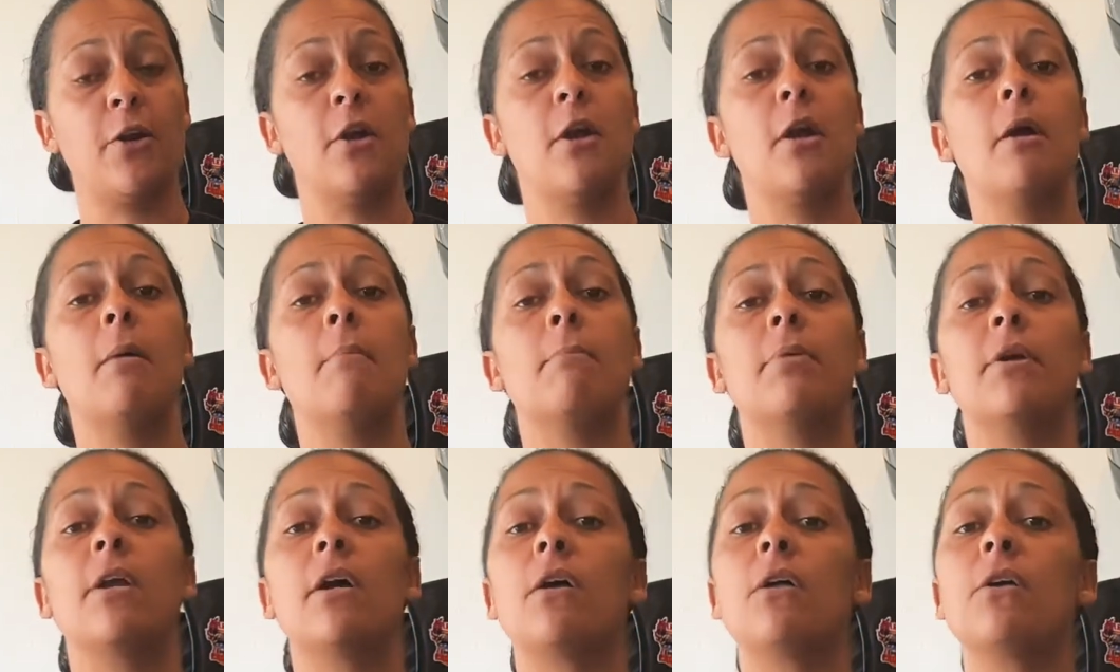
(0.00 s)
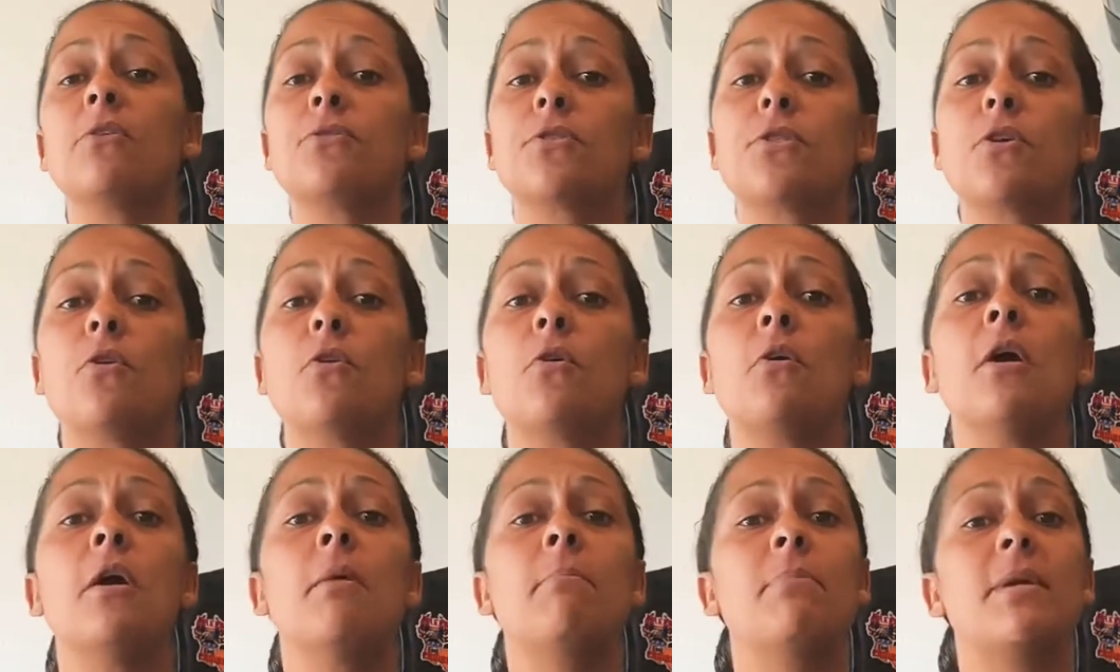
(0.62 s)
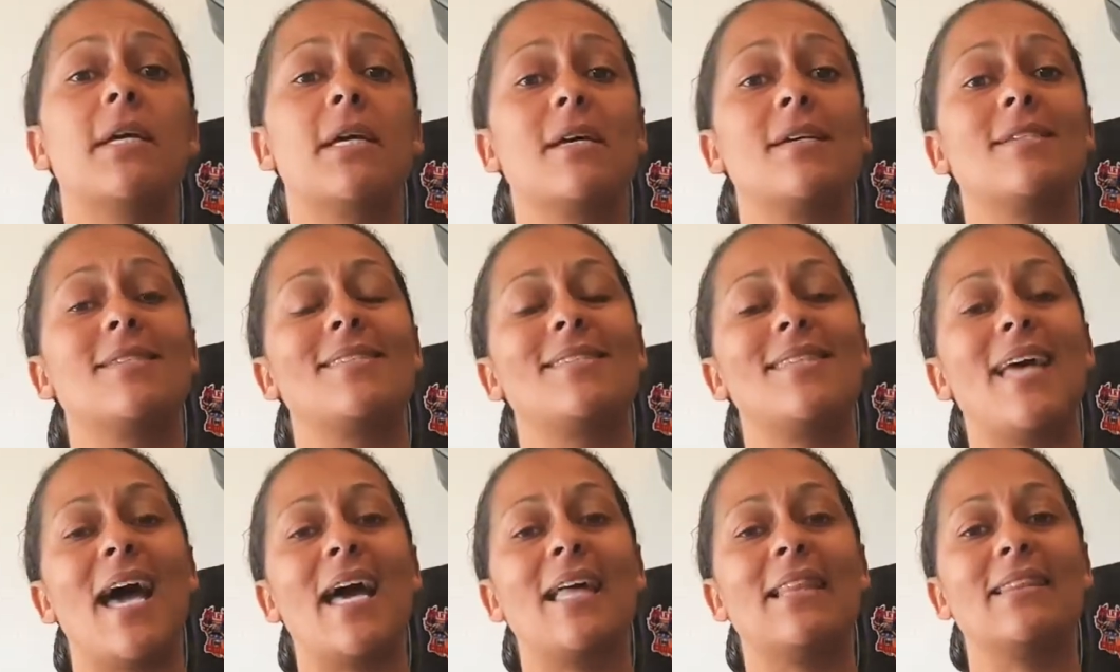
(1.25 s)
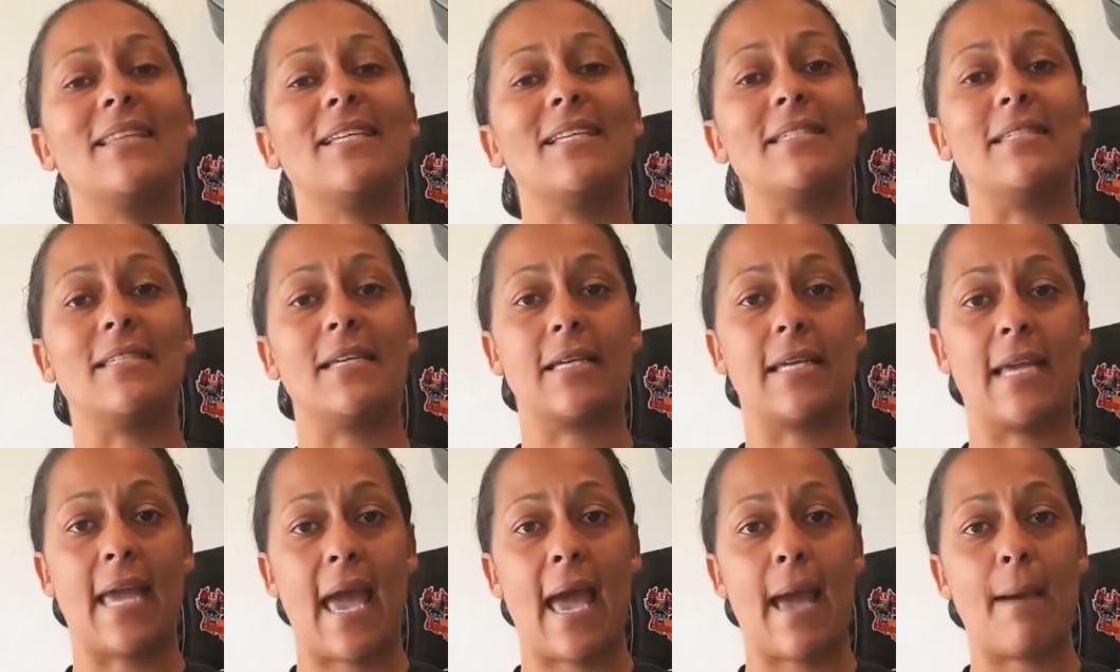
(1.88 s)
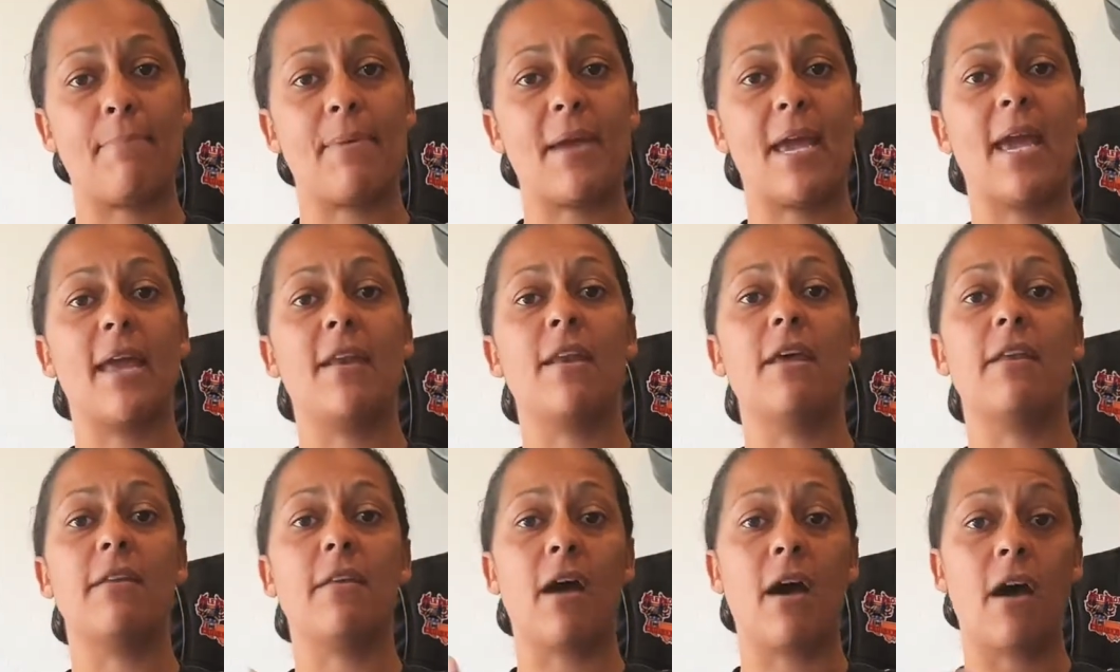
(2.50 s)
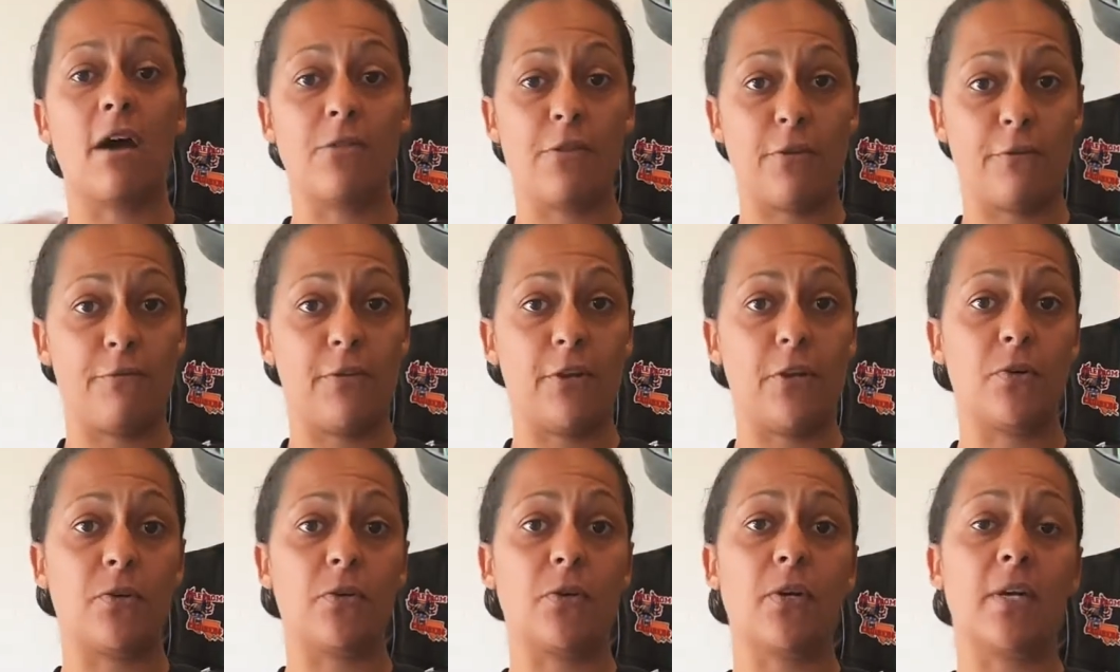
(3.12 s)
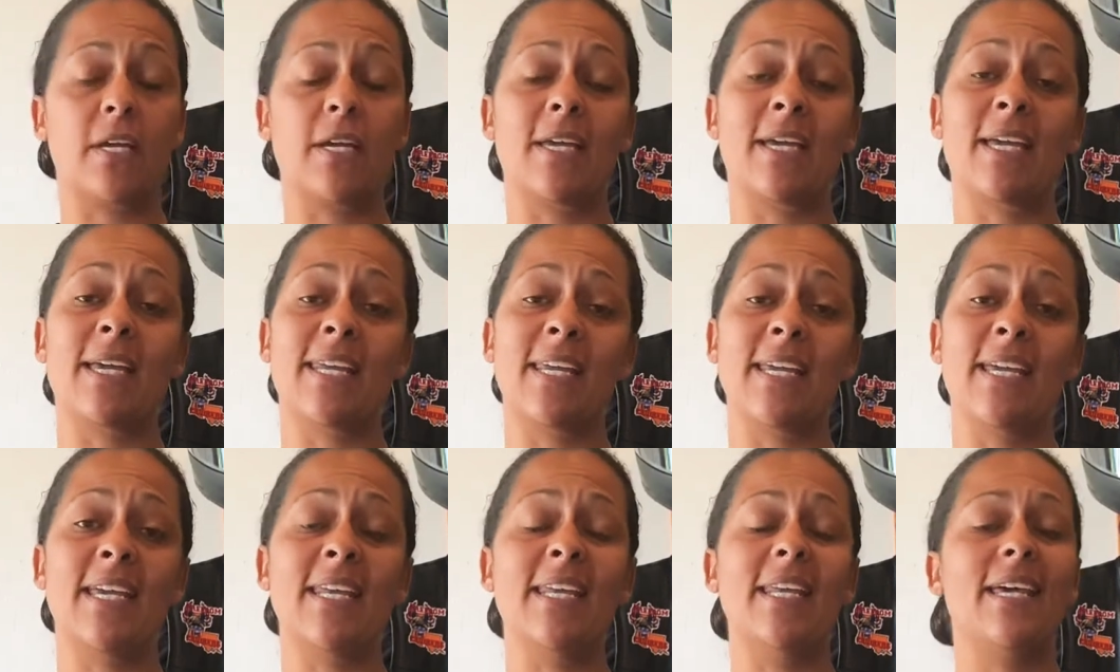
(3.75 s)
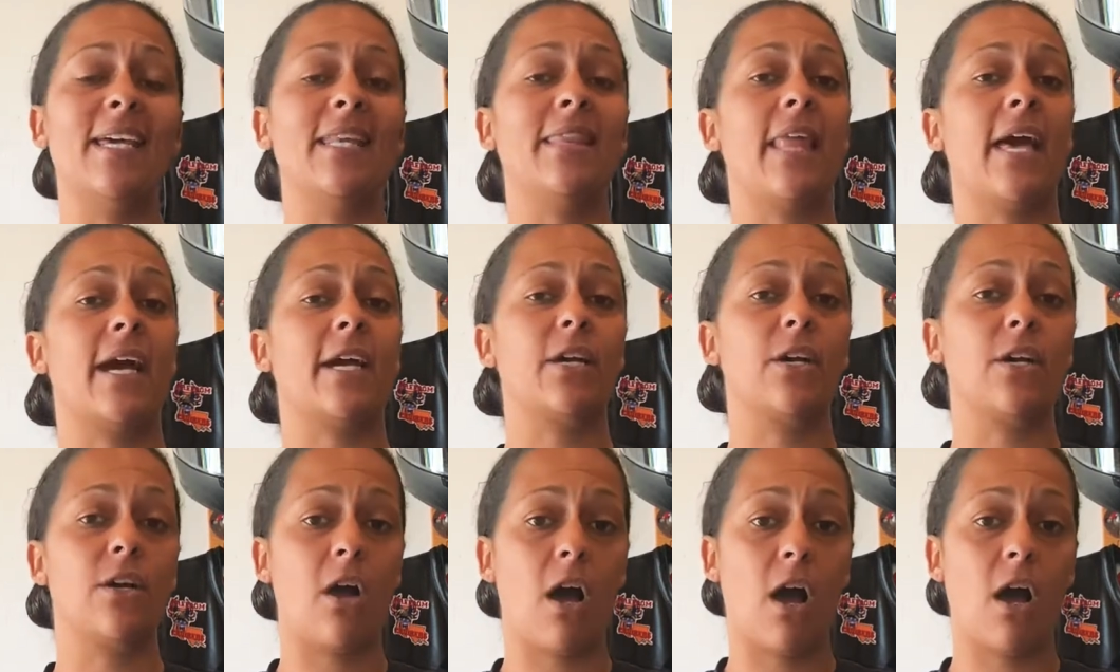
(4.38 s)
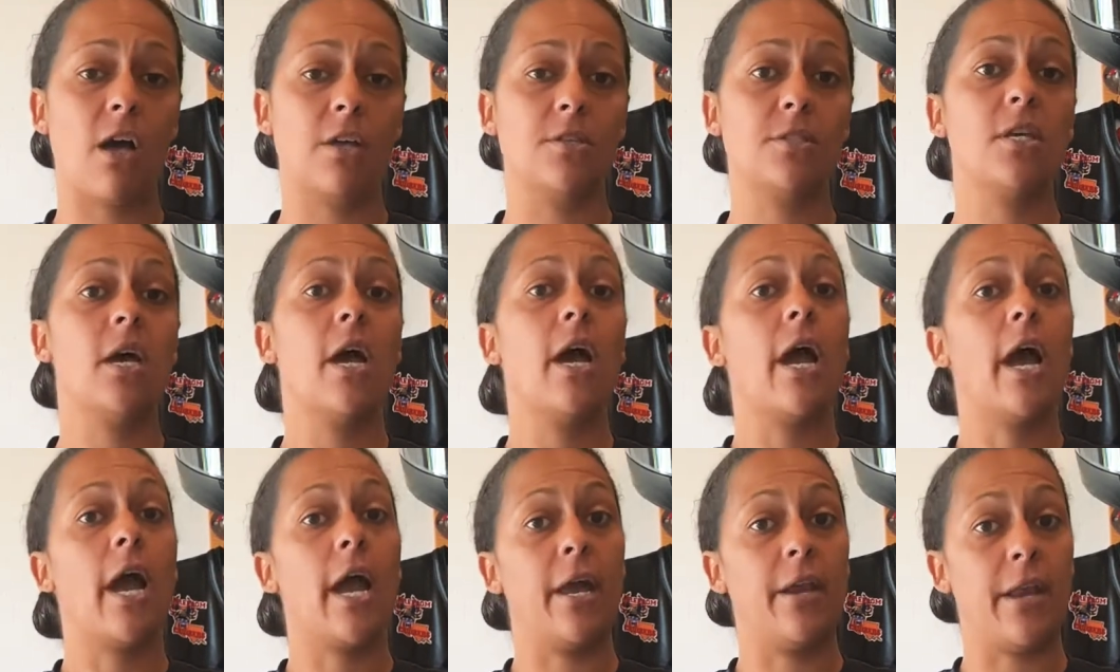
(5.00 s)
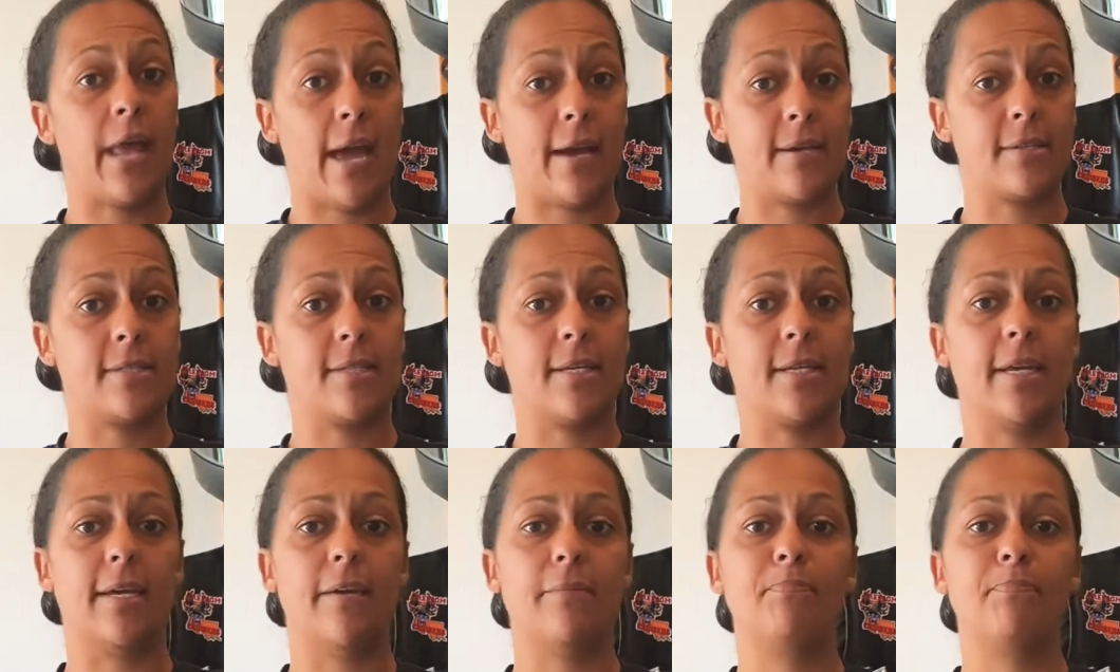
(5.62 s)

but also because that leaves a gap and another vehicle can get in, and that can cause an accident.